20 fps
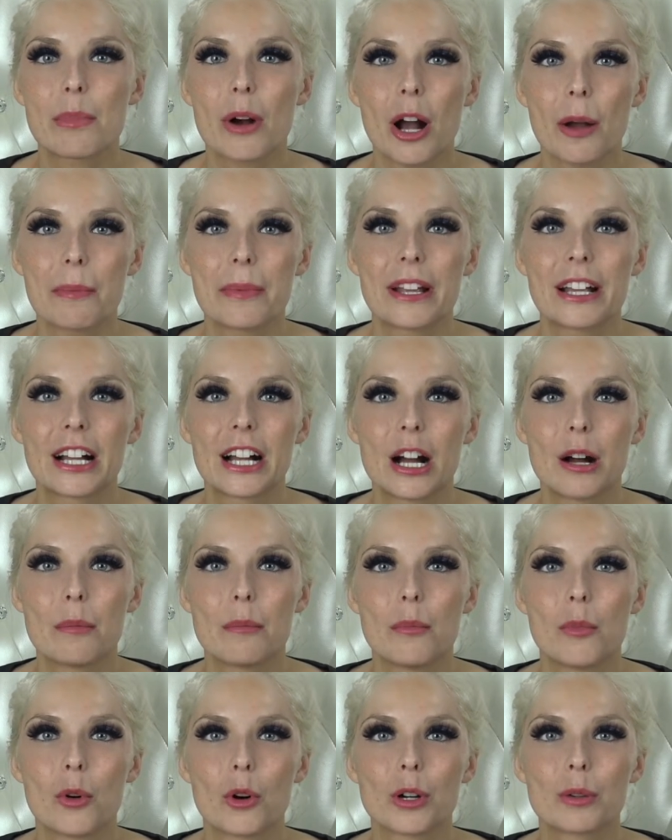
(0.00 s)
popping
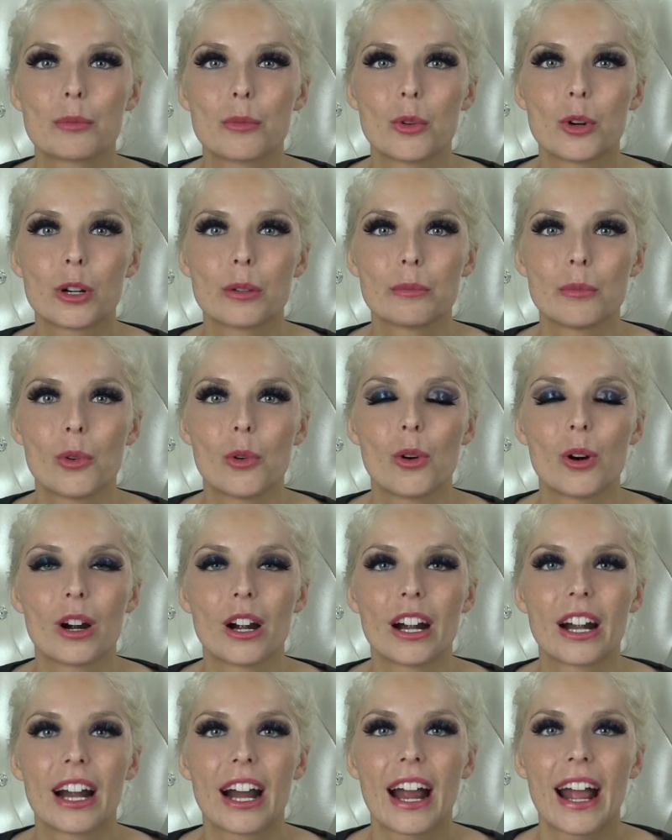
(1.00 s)
up more and more and
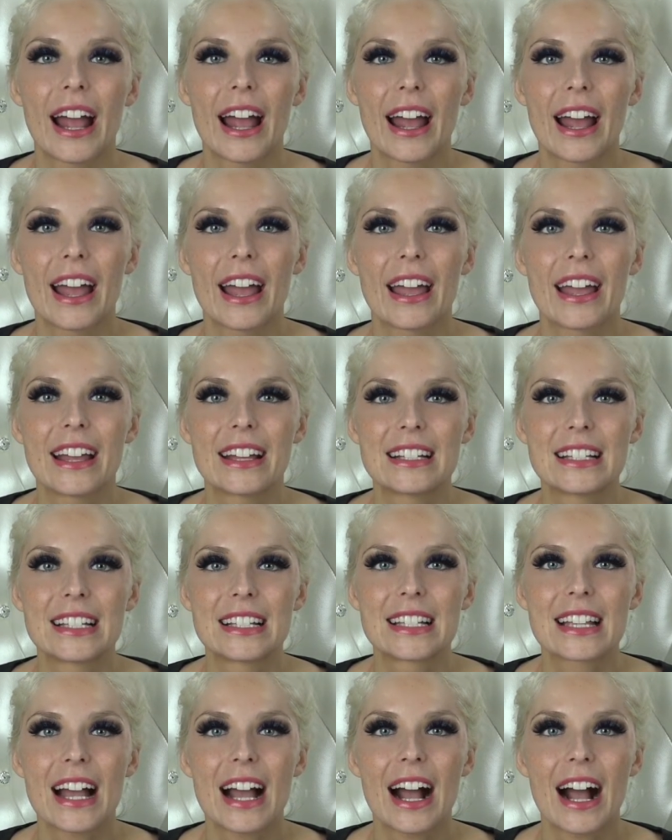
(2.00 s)
more,
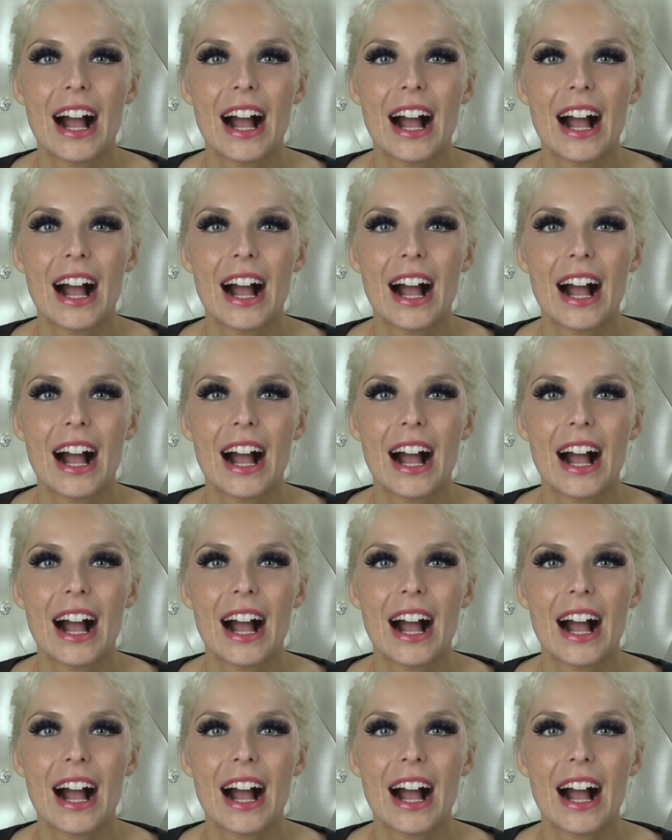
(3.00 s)
and